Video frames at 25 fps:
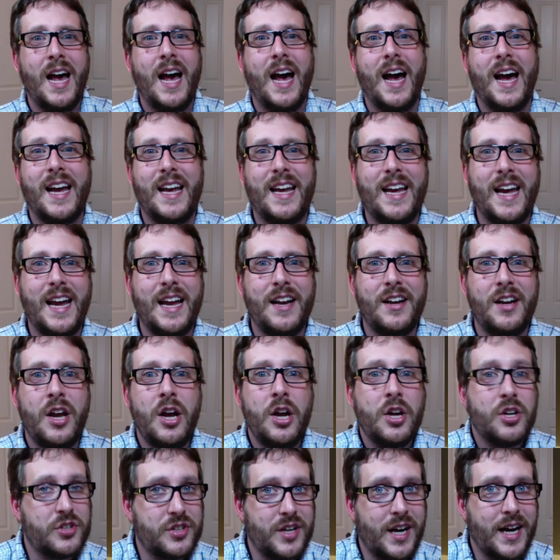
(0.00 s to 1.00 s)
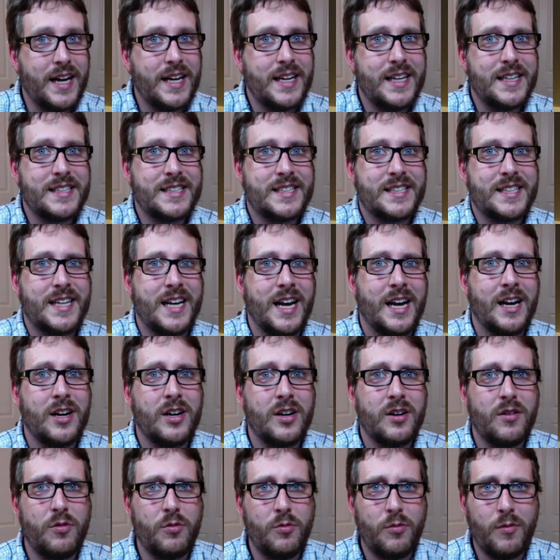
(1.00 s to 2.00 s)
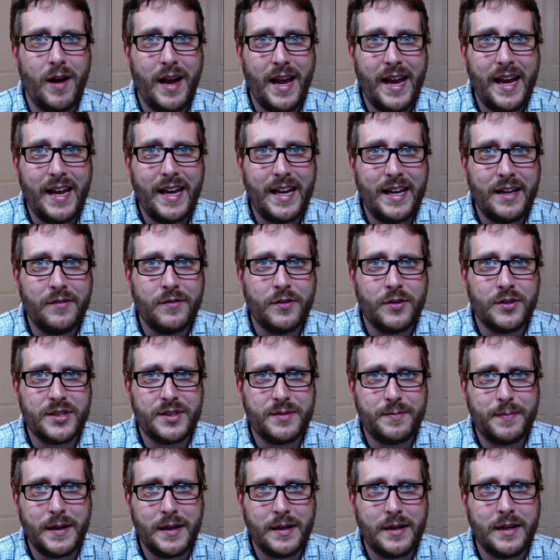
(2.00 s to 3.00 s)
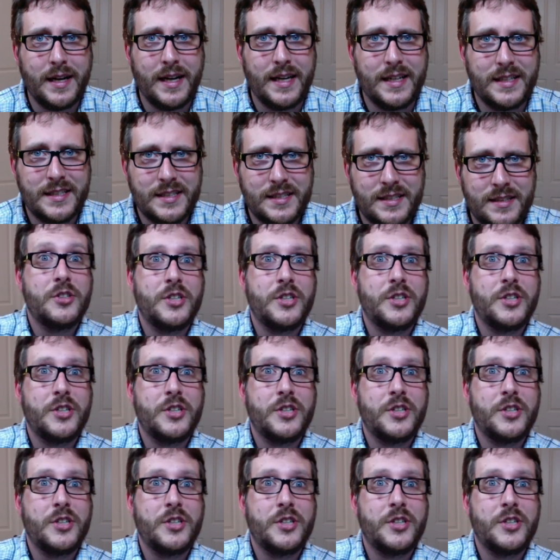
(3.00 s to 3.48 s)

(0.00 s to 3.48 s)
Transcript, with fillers: again trying to scare away evil spirits.